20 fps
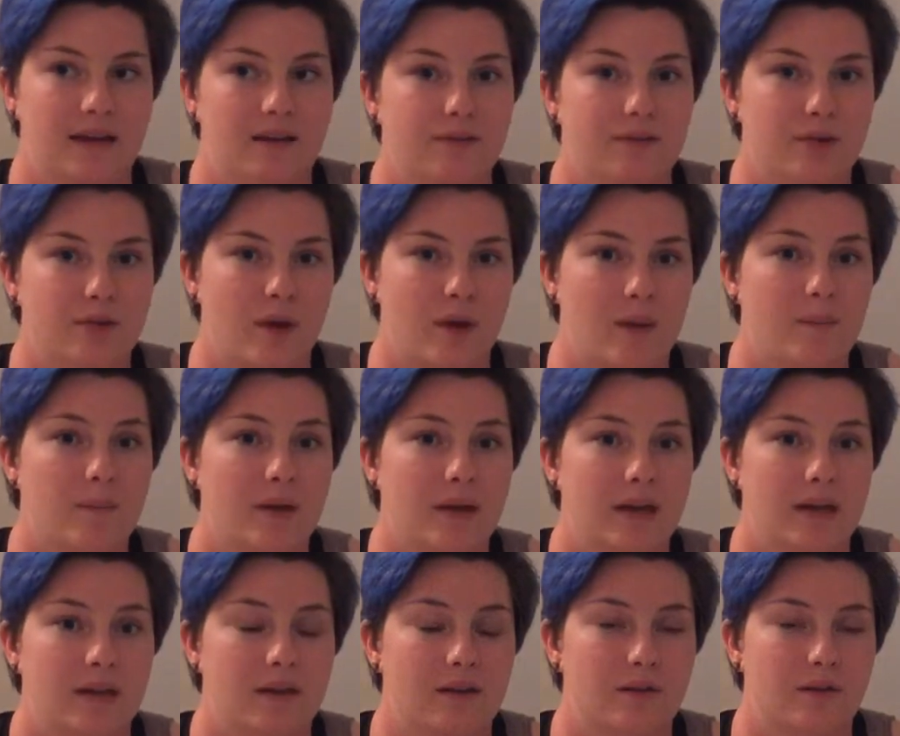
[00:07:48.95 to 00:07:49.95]
I don't know how
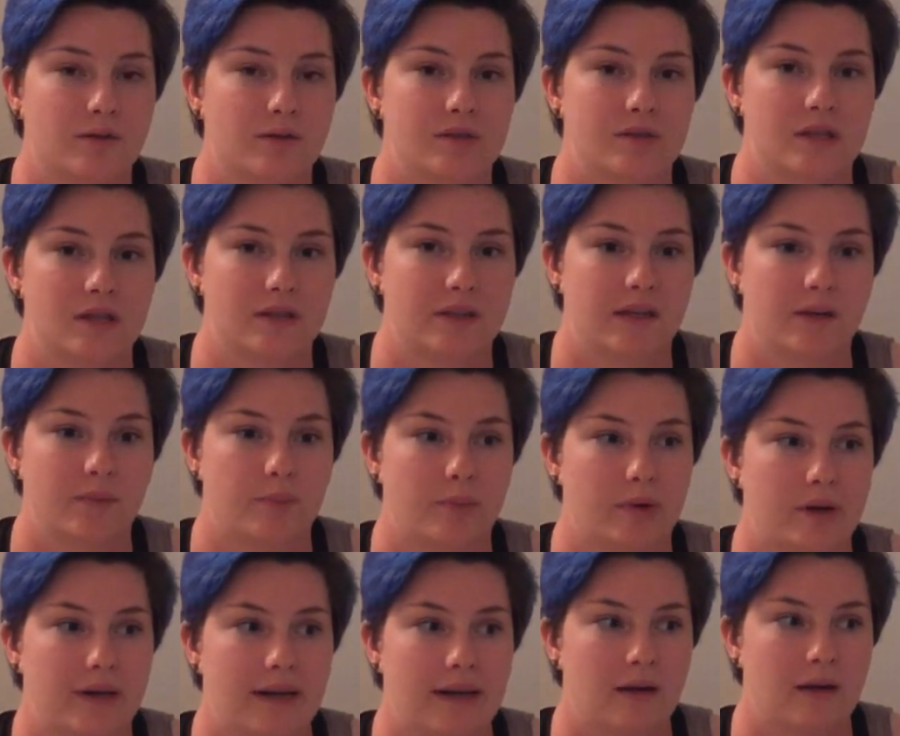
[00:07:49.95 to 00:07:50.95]
many girls out there
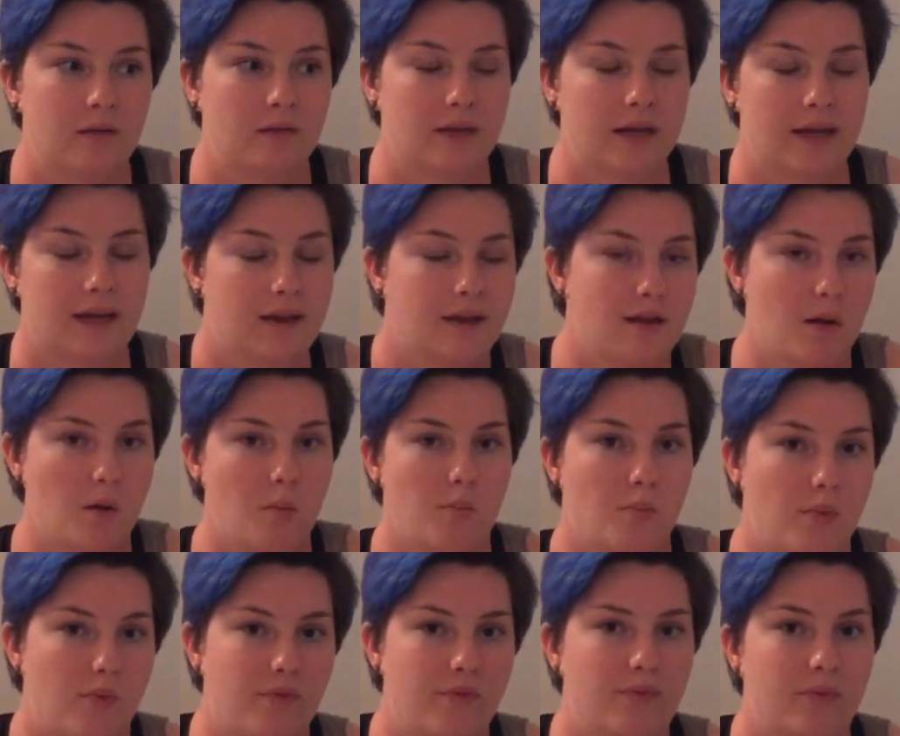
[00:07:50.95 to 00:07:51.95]
break out like
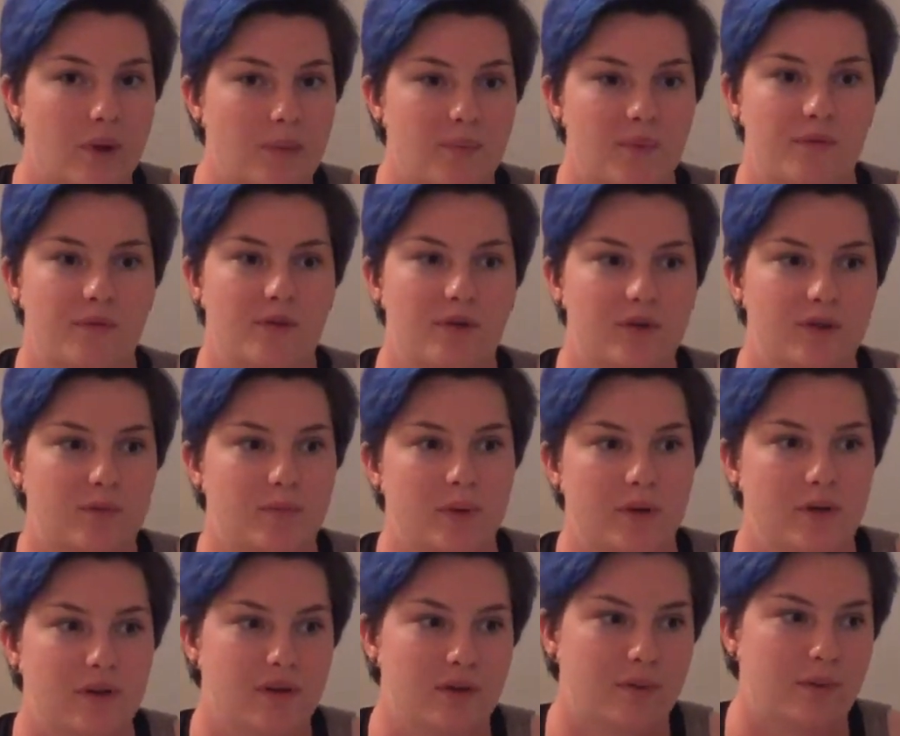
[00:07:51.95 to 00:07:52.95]
right before their
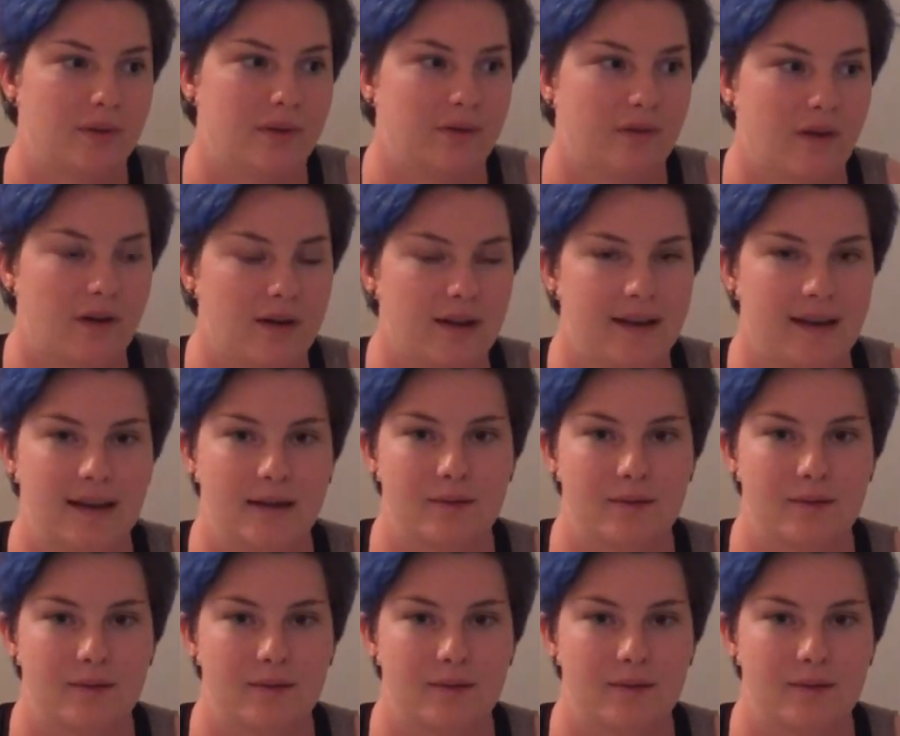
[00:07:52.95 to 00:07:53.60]
period or when they're on it.